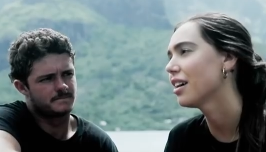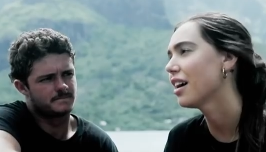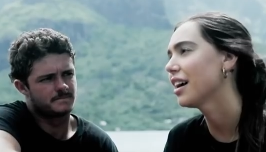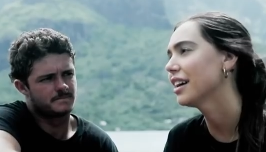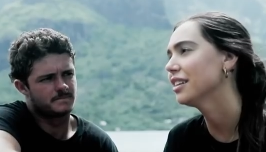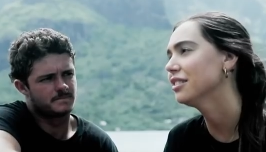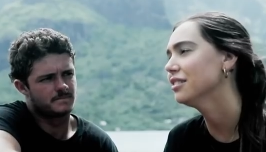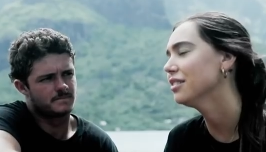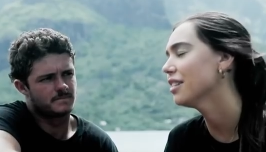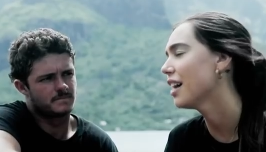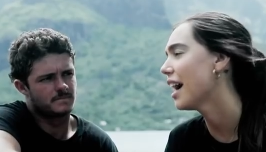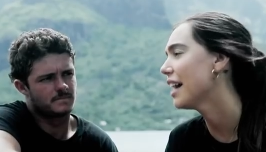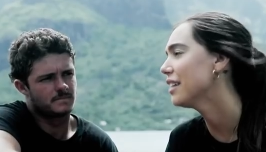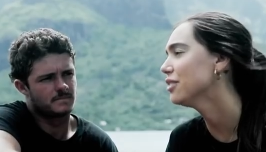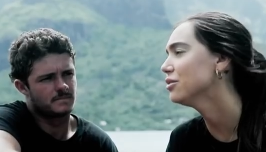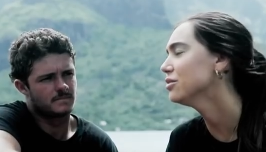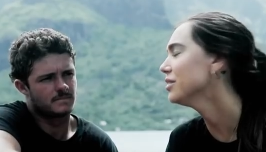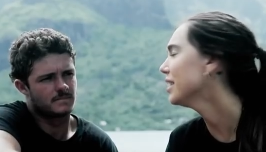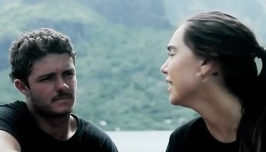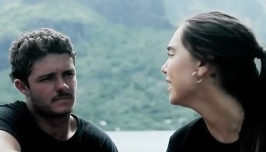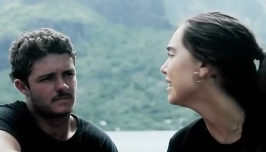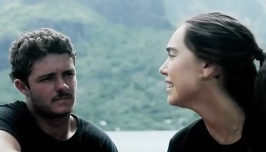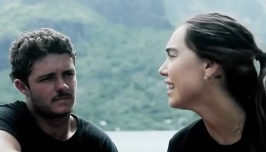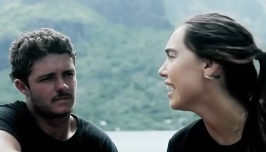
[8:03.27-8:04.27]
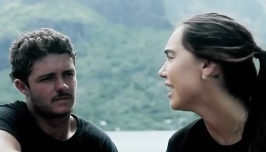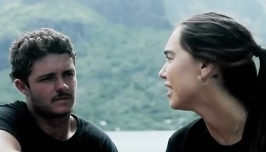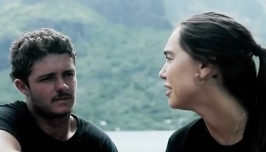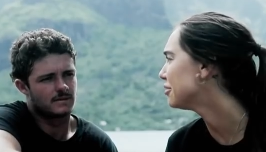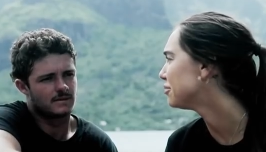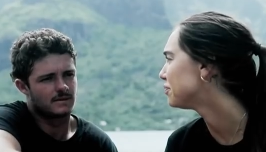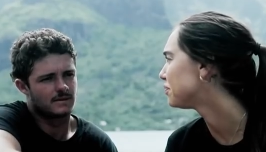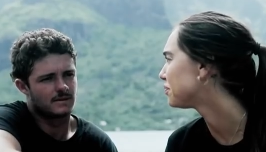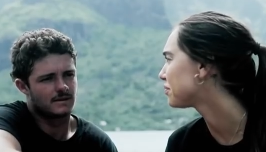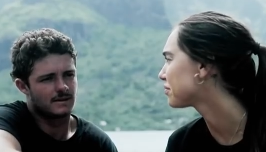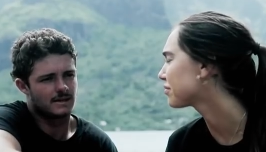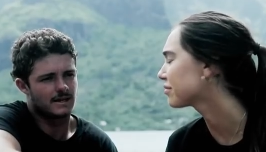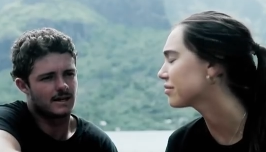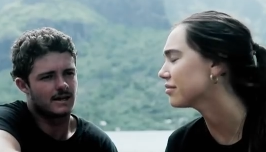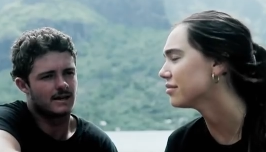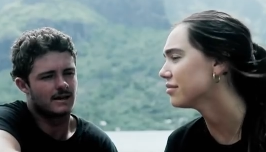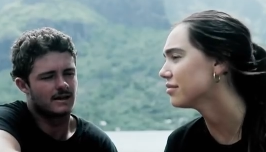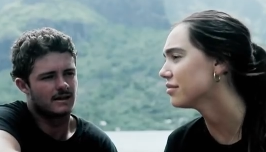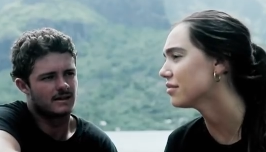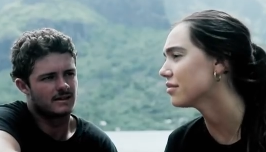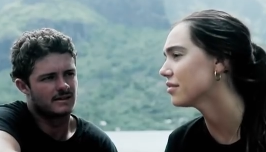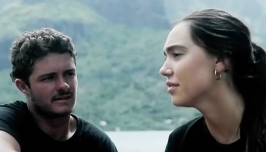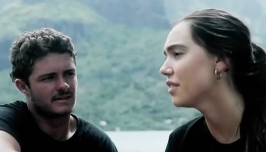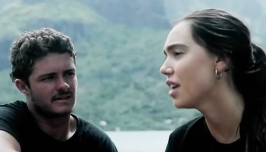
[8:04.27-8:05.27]
Speaker 1: I don't, I don't like that. Yeah.
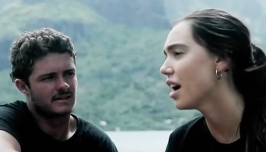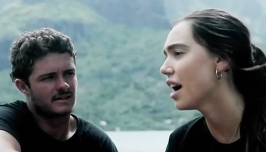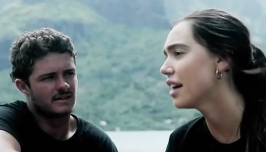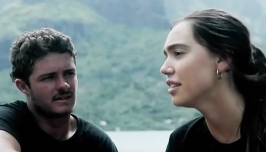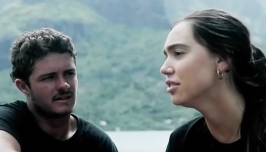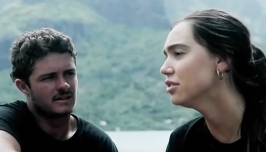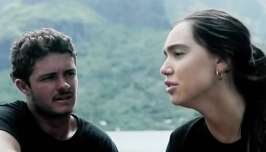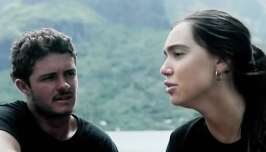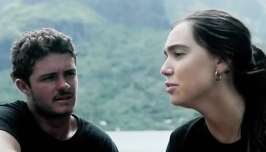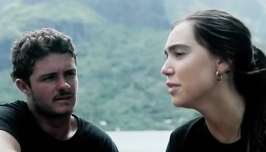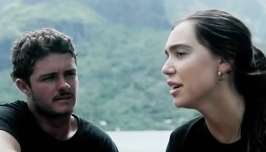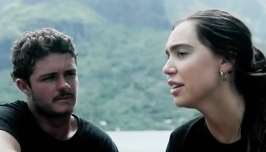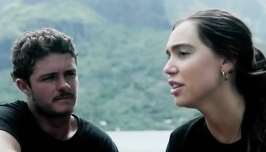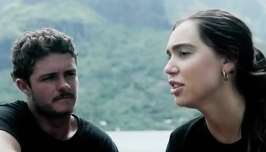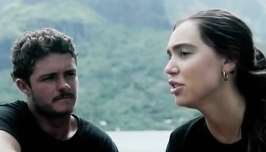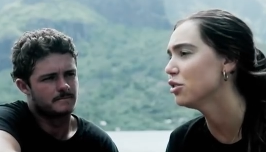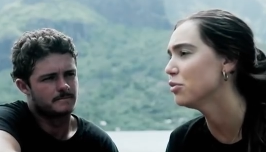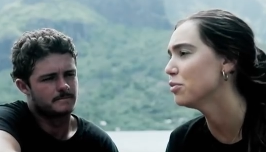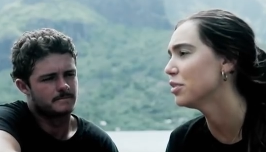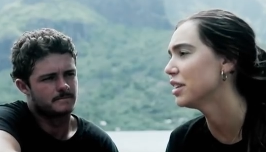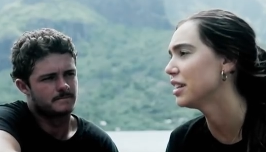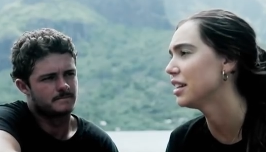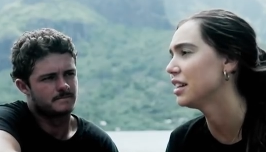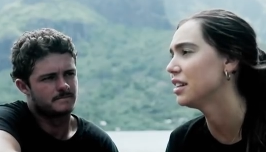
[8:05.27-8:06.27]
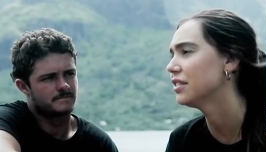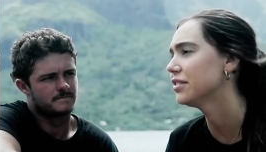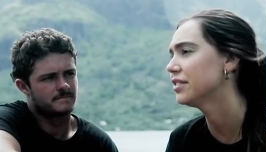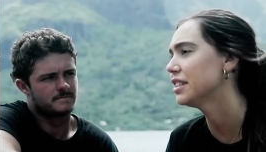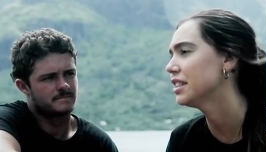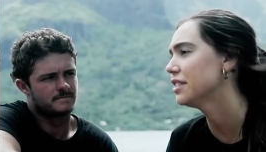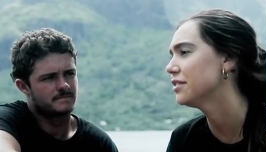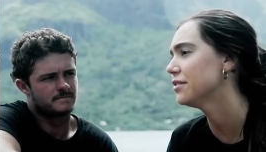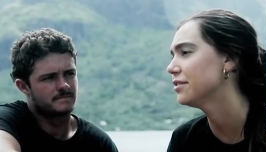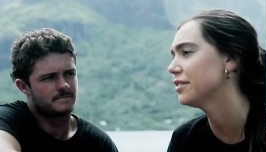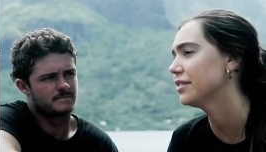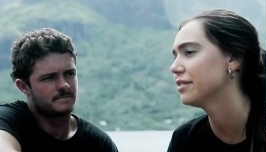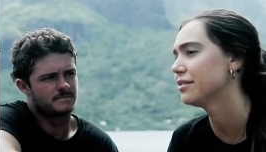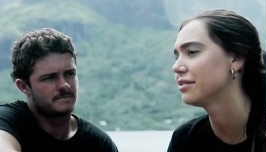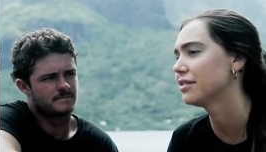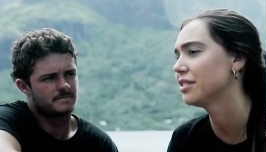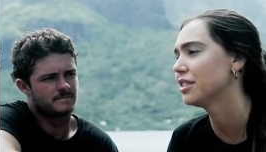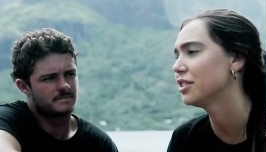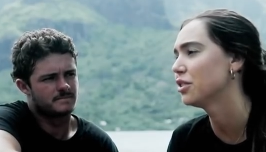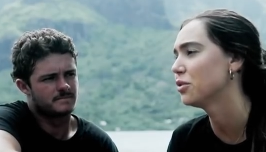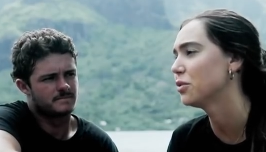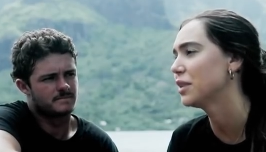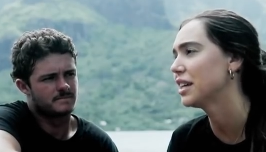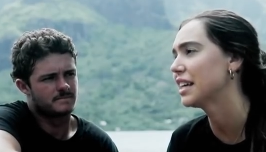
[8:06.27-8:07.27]
I don't know about you, but even if it, you
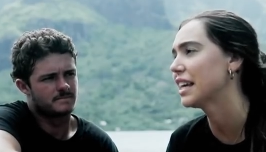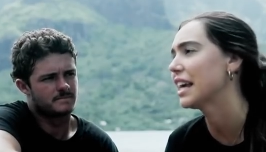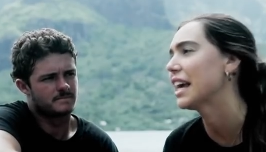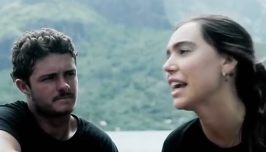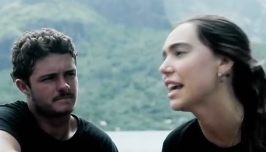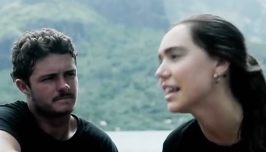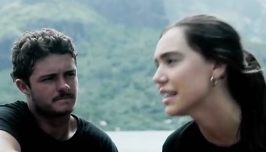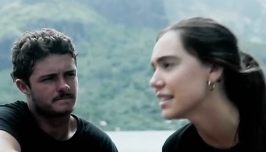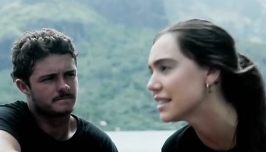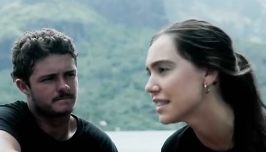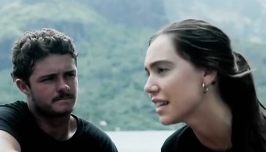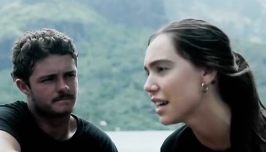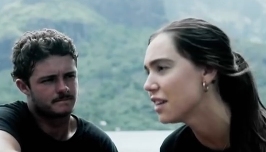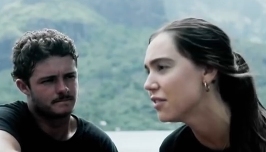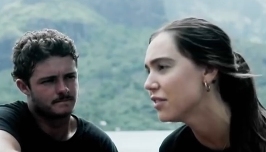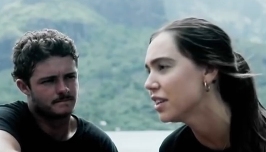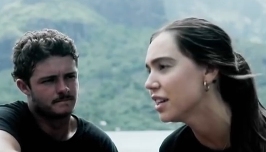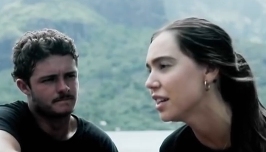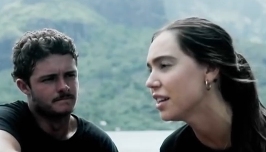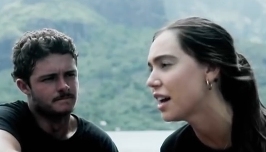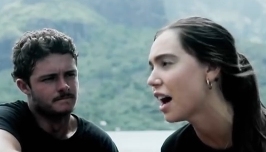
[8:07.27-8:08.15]
know we can't save it,